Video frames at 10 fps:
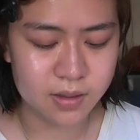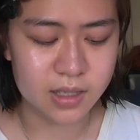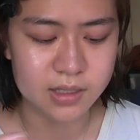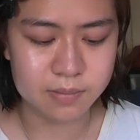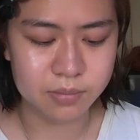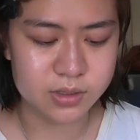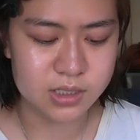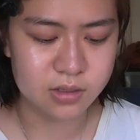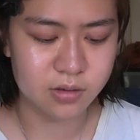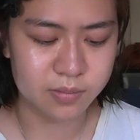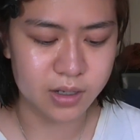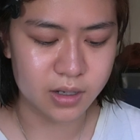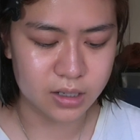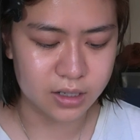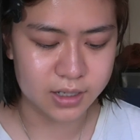and then put it on my
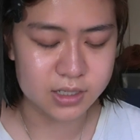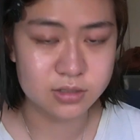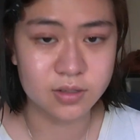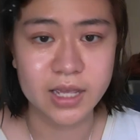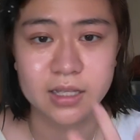eye so that